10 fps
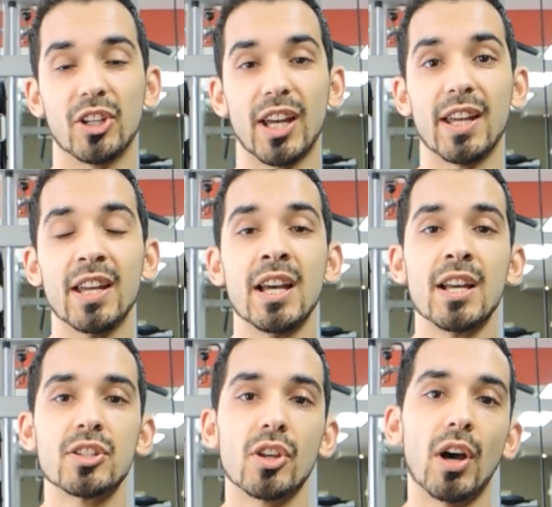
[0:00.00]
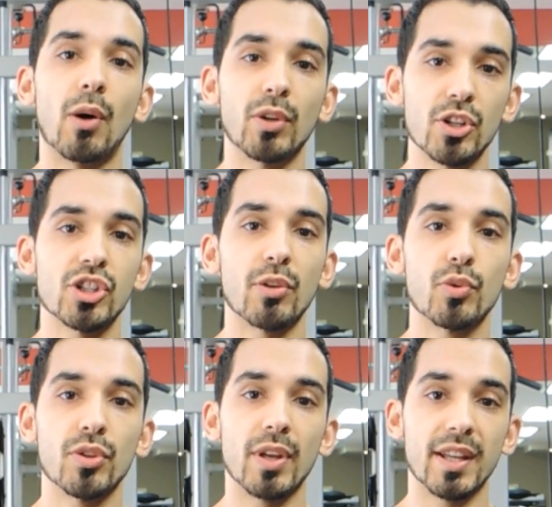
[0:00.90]
Okay, so I want to share
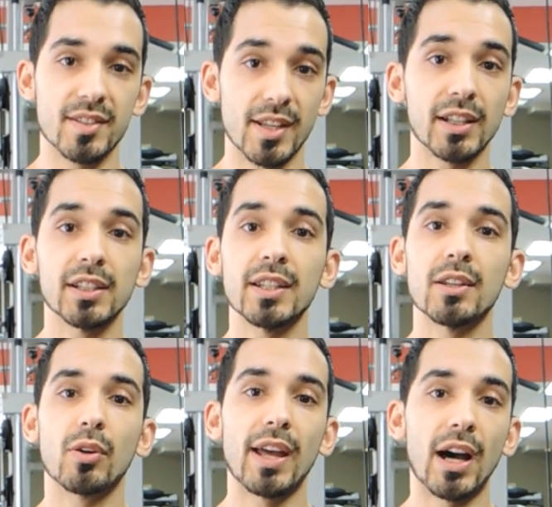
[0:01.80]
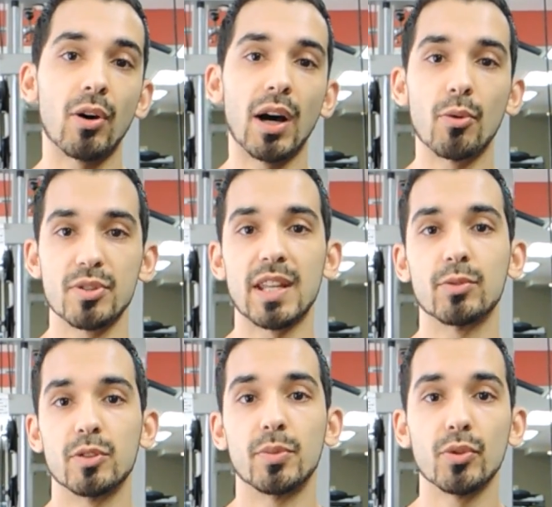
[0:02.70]
with you exactly how I was
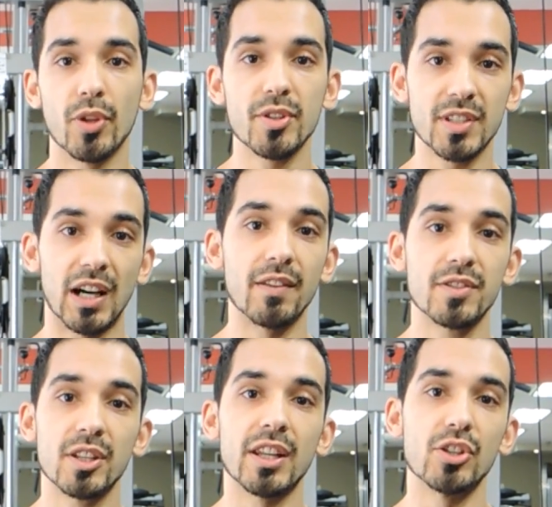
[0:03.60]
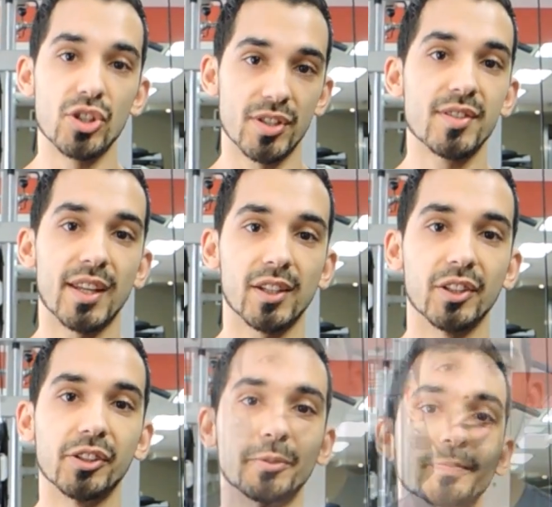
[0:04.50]
able to build those calves in just a second.
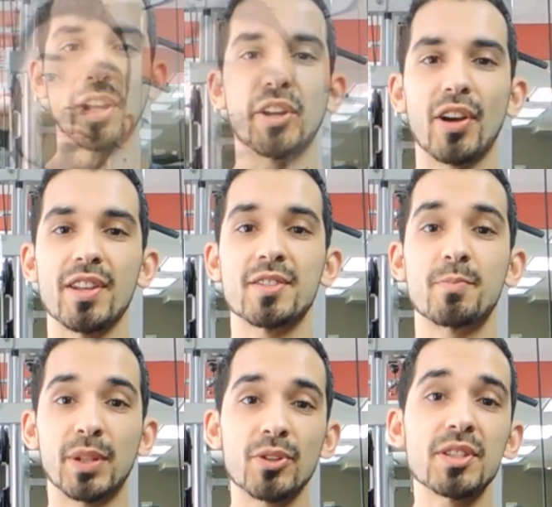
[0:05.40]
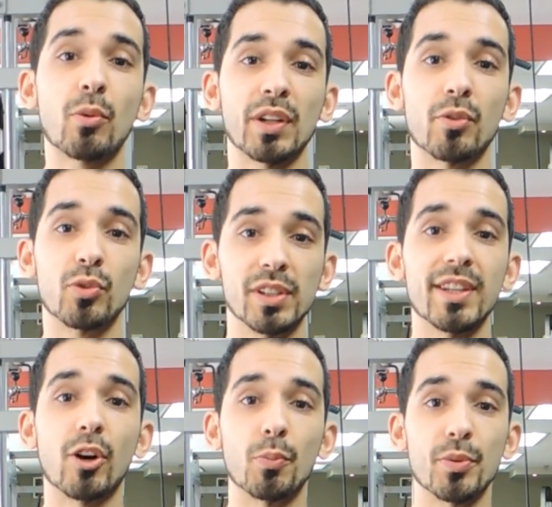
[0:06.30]
Alright guys, because I want to
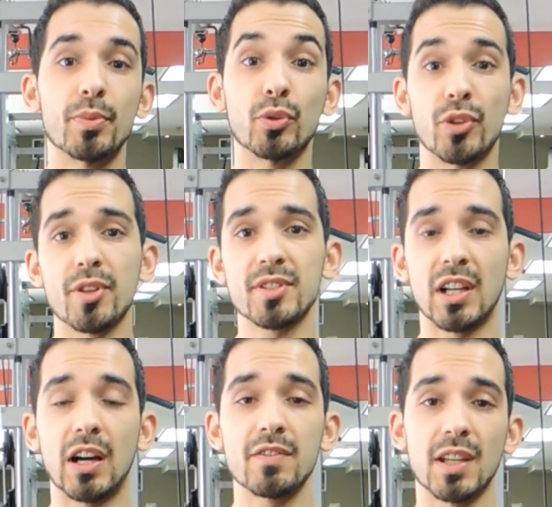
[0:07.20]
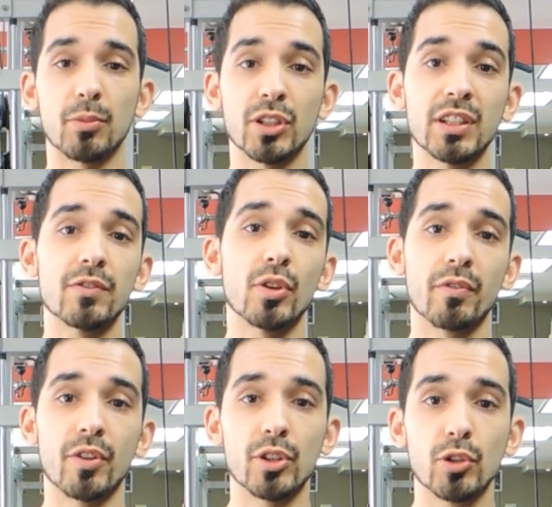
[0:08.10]
really help you build those calves, I'm going to give you a
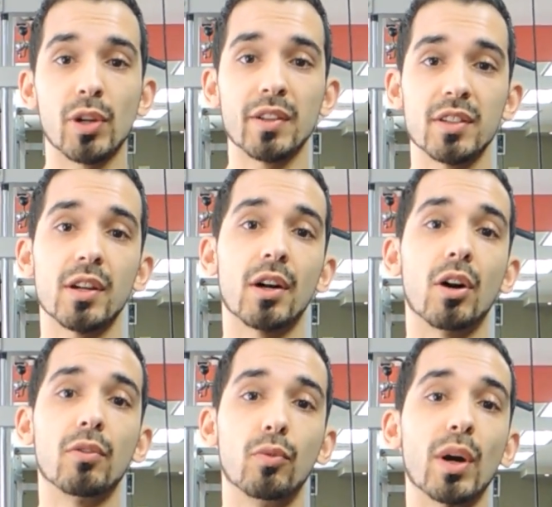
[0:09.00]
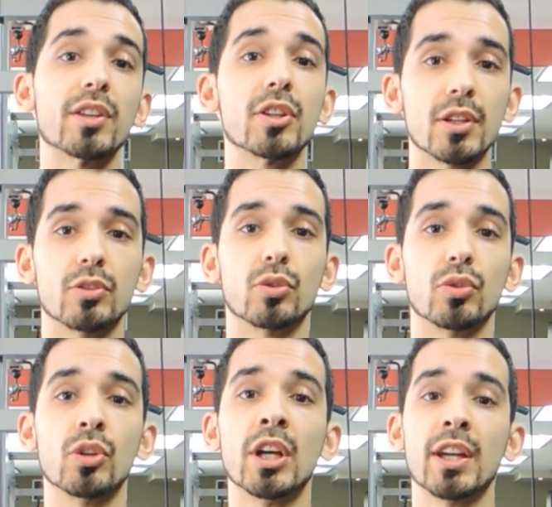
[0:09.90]
very good idea of what you can do
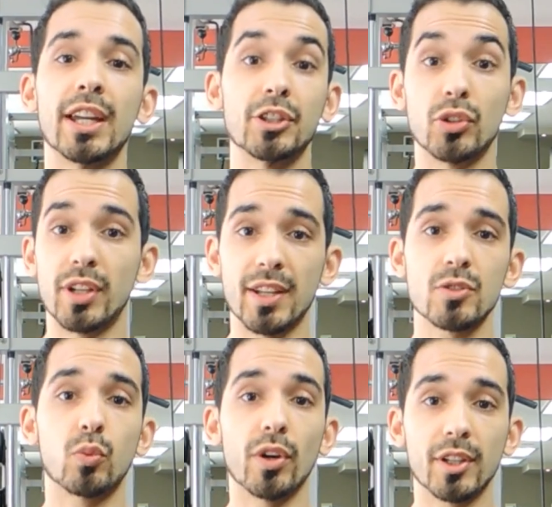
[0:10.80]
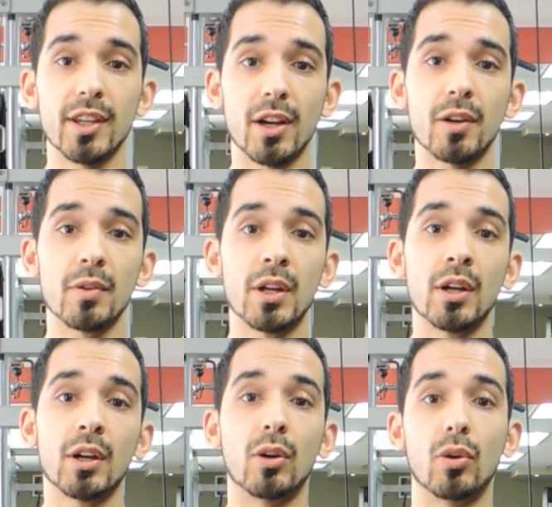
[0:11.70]
in your next workout,
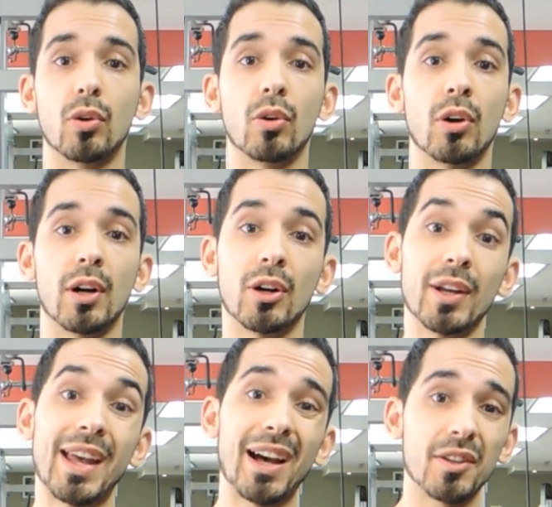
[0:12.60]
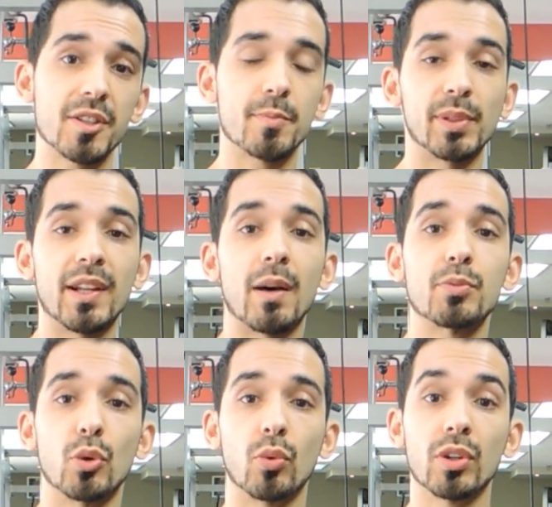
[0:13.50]
or how to split
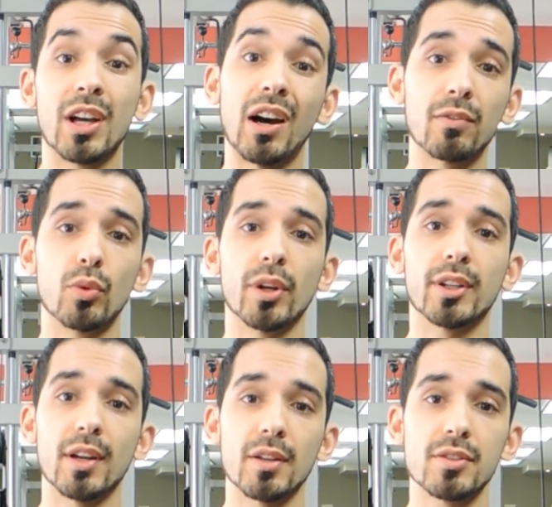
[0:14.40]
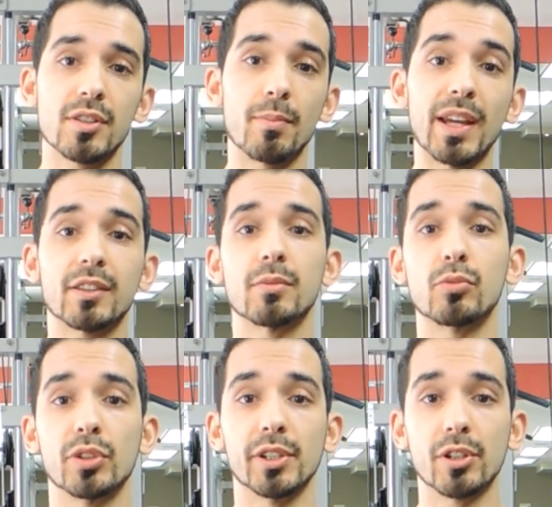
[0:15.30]
up your calf workouts to make them
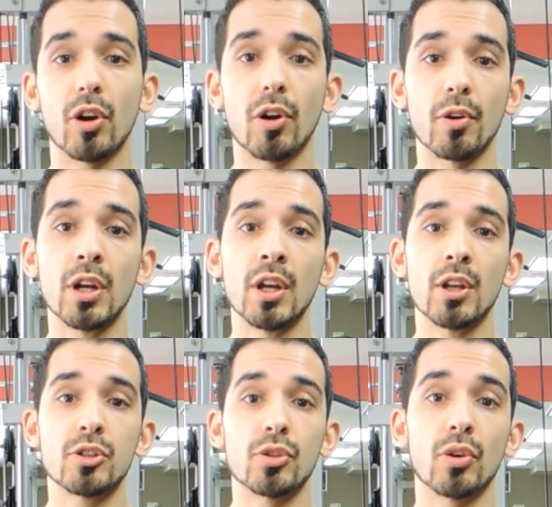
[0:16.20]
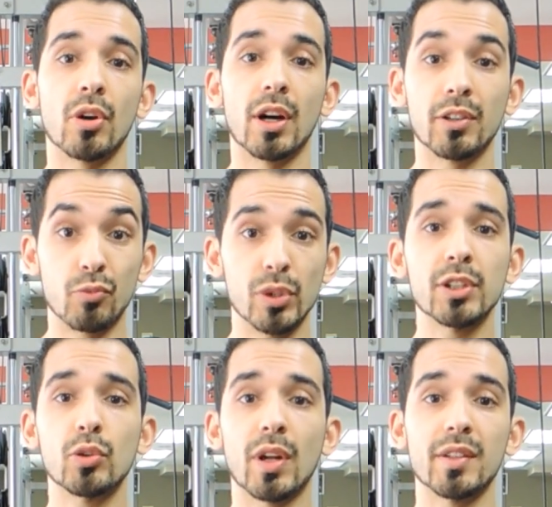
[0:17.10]
really grow. So a
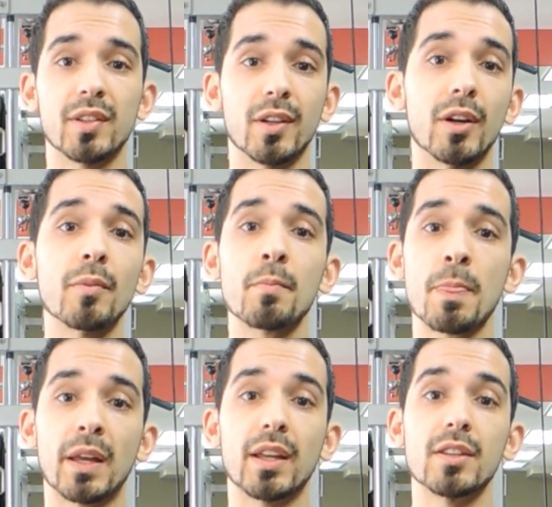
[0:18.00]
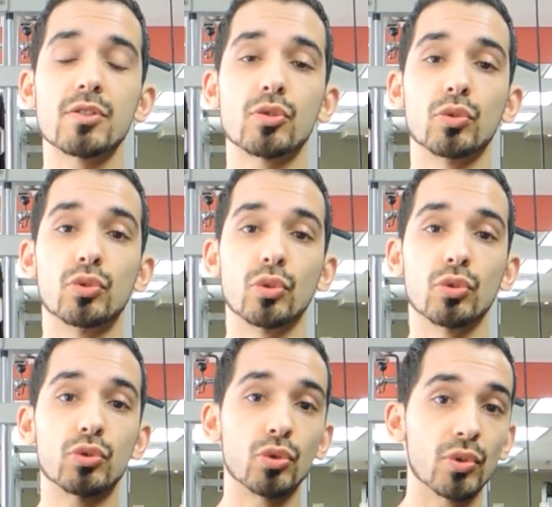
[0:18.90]
really good idea is to do
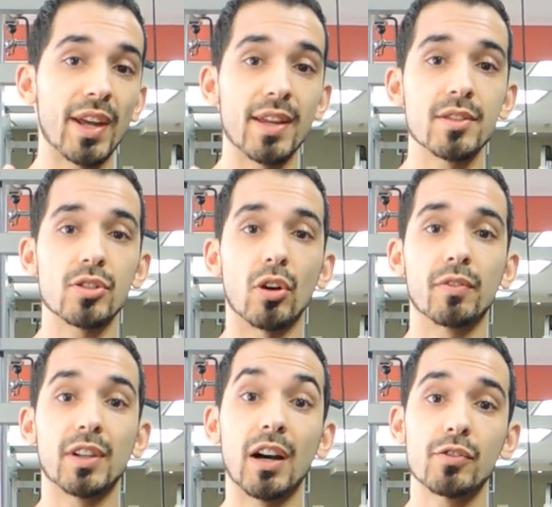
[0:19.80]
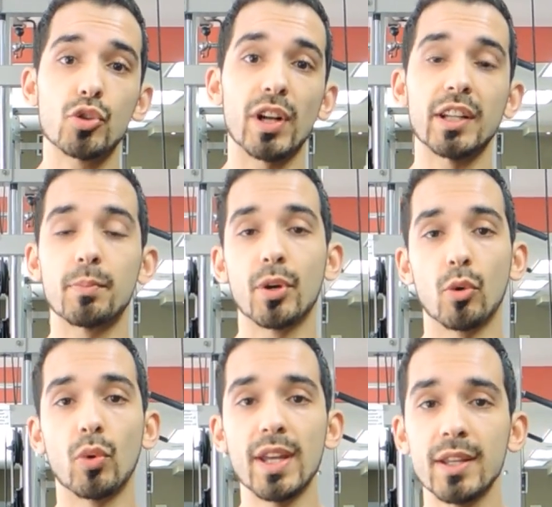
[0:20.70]
2 days of calf training
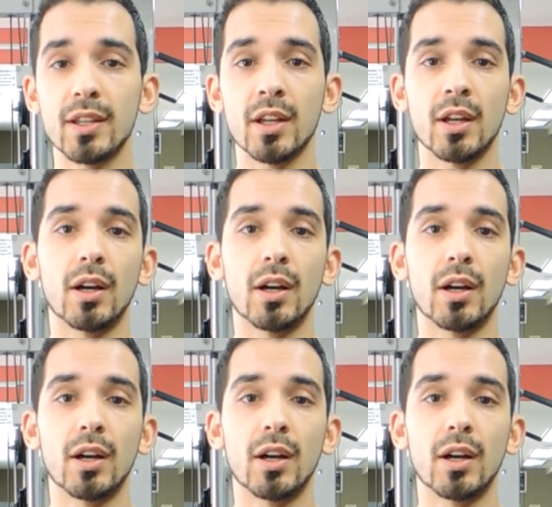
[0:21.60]
per week.